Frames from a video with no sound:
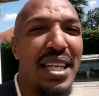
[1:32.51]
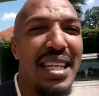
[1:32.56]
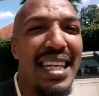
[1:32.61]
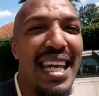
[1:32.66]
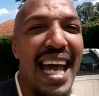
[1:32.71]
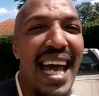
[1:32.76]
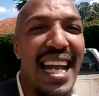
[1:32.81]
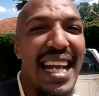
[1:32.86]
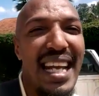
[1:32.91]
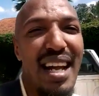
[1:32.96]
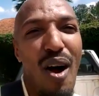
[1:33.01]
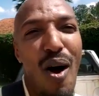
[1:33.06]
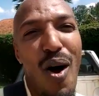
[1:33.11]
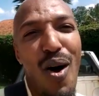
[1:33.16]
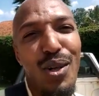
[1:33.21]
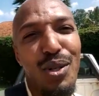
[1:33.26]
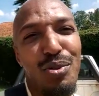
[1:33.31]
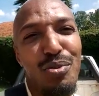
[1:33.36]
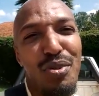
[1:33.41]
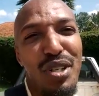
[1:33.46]
We're
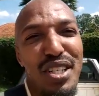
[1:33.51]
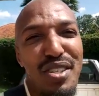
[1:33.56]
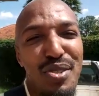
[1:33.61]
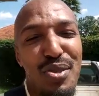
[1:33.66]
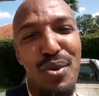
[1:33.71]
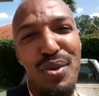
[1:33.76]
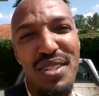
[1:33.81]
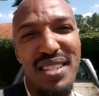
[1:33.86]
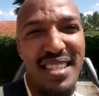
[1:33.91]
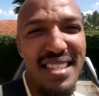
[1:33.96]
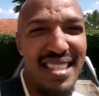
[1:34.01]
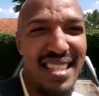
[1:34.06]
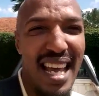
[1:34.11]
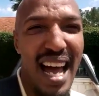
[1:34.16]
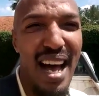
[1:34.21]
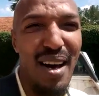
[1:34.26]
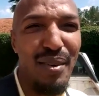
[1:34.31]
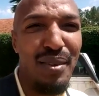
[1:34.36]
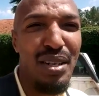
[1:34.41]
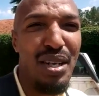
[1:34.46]
getting all the
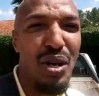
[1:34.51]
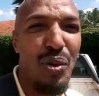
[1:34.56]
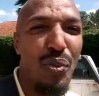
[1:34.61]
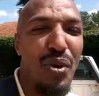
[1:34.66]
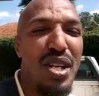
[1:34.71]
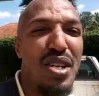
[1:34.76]
resources out.